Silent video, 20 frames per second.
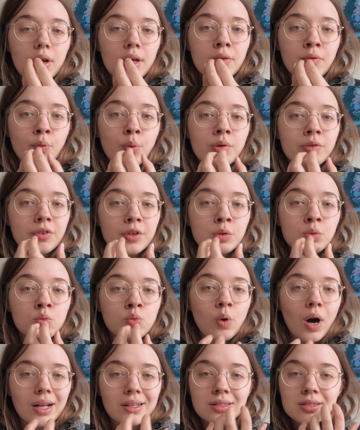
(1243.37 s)

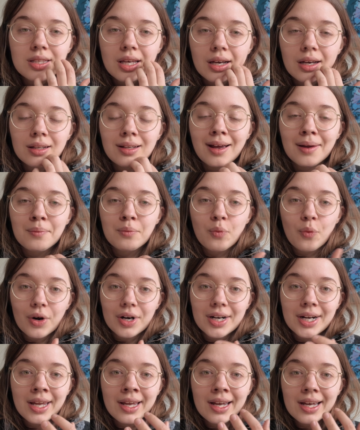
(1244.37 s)
within 1 second I'm
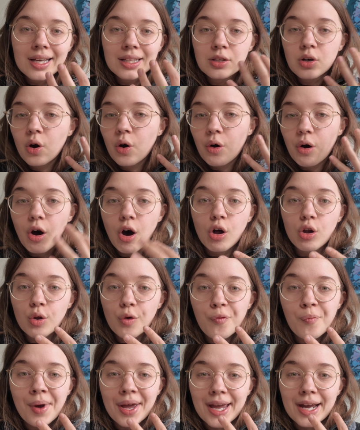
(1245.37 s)
wearing it,
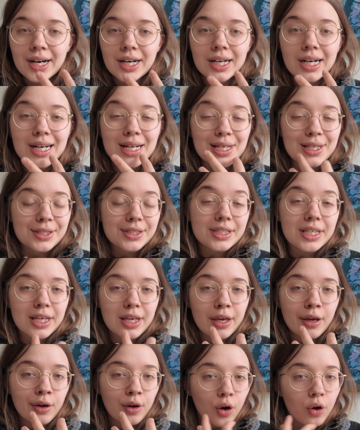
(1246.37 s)
all of my hair is
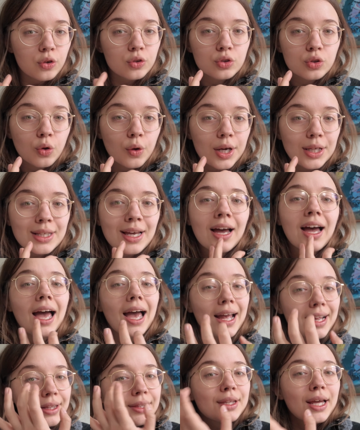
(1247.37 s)
sticking onto it,
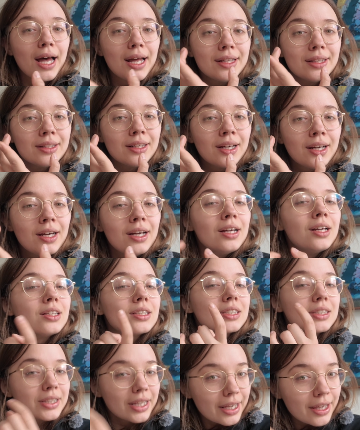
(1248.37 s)
and then
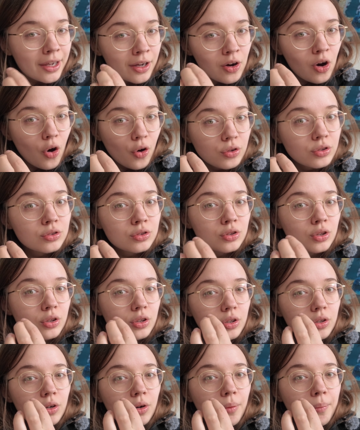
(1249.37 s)
sticking
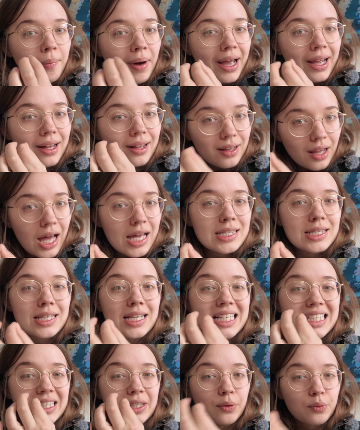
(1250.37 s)
onto my
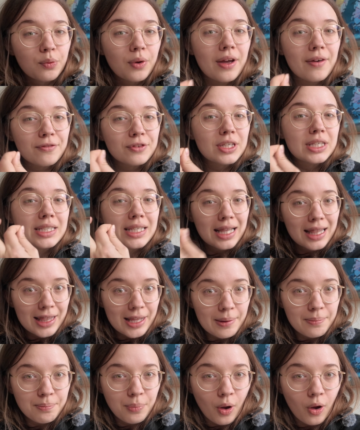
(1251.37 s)
glasses with this
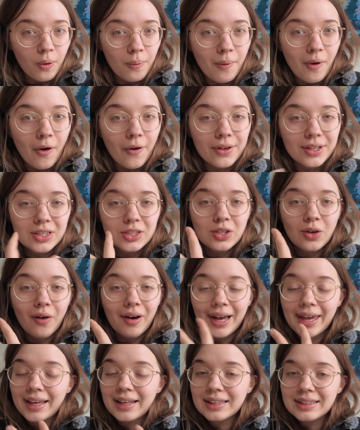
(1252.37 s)
lip balm on, so
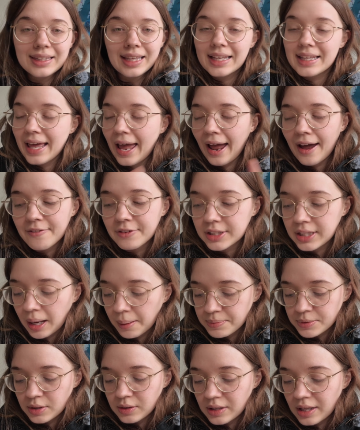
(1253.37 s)
I then have it
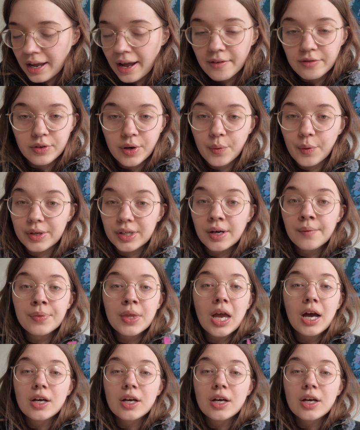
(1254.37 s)
absolutely everywhere.